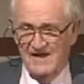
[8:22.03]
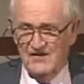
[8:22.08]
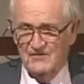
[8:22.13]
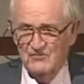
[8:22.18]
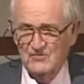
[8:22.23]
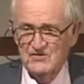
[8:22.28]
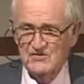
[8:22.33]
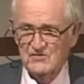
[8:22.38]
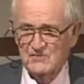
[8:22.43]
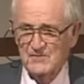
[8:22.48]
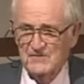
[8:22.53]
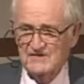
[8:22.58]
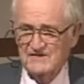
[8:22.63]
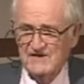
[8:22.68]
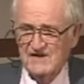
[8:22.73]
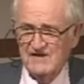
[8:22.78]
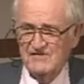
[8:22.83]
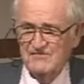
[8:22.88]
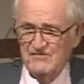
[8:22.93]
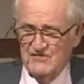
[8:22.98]
And would you
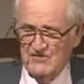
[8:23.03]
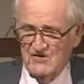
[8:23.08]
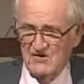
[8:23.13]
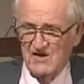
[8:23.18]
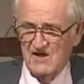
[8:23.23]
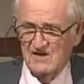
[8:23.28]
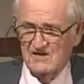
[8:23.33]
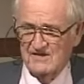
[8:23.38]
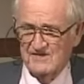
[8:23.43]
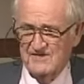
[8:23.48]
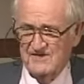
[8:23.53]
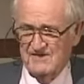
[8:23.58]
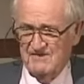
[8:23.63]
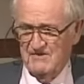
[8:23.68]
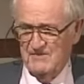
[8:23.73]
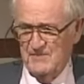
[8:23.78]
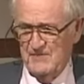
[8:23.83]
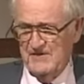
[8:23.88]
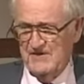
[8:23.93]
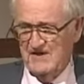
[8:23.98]
believe, with all the
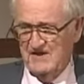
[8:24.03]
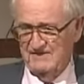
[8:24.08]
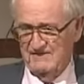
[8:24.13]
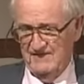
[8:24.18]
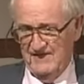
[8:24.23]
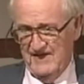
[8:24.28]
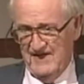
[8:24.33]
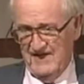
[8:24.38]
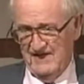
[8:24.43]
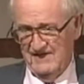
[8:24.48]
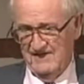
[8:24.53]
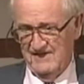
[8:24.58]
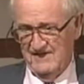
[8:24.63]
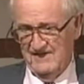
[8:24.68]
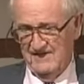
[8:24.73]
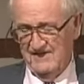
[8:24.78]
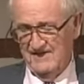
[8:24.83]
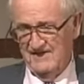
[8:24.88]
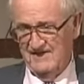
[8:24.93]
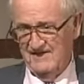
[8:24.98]
therapy I've had,
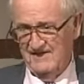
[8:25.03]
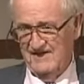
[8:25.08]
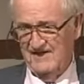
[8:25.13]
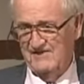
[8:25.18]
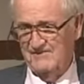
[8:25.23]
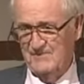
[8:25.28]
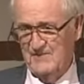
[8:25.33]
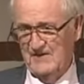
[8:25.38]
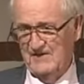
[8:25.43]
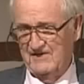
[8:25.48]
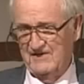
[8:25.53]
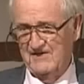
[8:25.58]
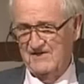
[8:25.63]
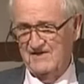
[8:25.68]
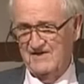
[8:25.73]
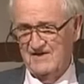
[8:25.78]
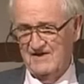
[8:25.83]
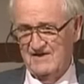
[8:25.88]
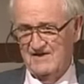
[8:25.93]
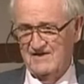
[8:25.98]
and I've been
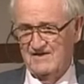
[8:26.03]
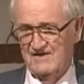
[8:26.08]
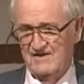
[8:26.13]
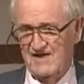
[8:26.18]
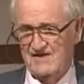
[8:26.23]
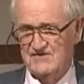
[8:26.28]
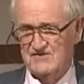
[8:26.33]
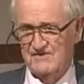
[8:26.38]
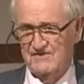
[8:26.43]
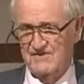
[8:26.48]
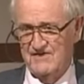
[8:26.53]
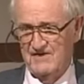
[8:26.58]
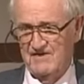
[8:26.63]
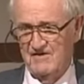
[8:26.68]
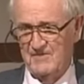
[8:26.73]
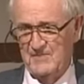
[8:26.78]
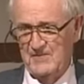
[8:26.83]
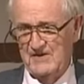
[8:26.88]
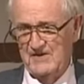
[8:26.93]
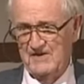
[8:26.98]
in lots of
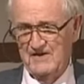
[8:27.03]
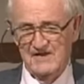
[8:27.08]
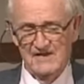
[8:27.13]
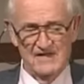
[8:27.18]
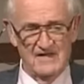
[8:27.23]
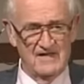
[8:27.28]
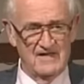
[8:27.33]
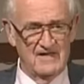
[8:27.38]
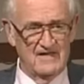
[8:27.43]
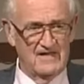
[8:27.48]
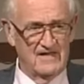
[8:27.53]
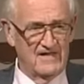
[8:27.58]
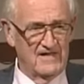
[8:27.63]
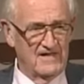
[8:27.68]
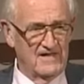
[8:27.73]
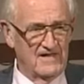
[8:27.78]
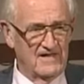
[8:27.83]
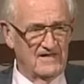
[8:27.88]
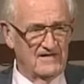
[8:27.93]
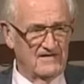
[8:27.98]
therapy
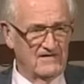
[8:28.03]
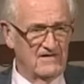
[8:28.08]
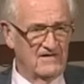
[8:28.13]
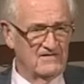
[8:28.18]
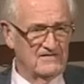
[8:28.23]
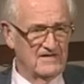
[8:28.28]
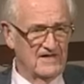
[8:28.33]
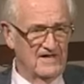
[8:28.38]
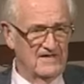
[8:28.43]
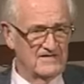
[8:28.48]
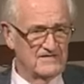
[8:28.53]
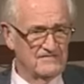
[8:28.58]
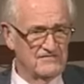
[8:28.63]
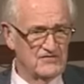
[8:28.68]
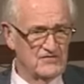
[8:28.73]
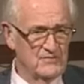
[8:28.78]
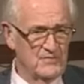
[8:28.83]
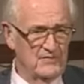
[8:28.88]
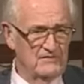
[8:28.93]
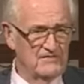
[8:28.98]
and all kinds
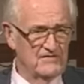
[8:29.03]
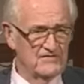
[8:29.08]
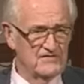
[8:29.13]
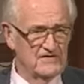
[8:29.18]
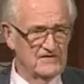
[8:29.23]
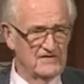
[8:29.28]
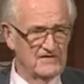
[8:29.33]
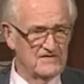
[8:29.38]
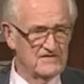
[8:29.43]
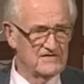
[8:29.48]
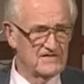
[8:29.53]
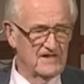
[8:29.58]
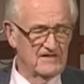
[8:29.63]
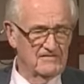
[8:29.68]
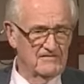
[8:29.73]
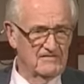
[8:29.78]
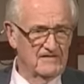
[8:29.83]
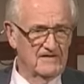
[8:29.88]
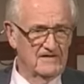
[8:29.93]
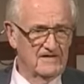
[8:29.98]
of supervision,
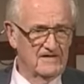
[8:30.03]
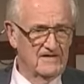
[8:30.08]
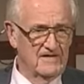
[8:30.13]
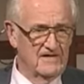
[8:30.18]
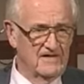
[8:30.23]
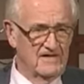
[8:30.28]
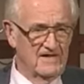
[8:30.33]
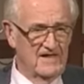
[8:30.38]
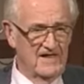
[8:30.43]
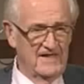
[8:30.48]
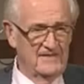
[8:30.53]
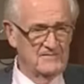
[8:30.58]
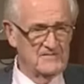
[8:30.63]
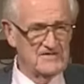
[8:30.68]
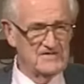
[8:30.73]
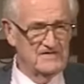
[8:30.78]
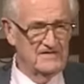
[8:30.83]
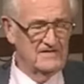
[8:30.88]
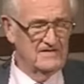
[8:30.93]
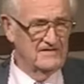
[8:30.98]
etc., I'm
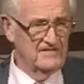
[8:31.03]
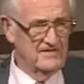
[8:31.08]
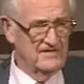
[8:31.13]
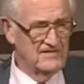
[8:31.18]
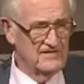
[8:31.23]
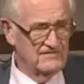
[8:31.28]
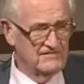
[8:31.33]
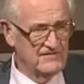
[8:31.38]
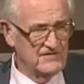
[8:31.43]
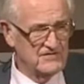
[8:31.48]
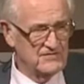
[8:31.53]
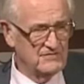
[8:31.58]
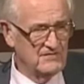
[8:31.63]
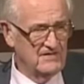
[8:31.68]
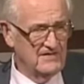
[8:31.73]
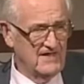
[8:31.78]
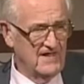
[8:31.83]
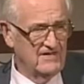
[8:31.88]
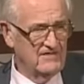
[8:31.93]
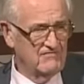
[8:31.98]
still in
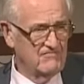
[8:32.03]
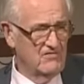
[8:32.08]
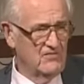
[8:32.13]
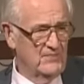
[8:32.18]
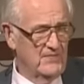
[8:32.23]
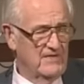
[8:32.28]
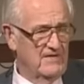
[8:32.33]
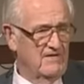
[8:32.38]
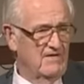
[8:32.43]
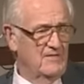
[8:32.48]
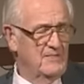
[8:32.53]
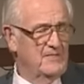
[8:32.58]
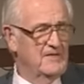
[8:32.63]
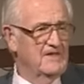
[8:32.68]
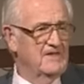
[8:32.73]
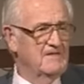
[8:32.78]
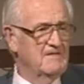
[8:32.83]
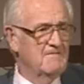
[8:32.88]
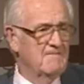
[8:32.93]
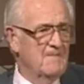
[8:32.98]
individual and group
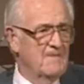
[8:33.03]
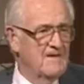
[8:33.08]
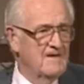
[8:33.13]
therapy.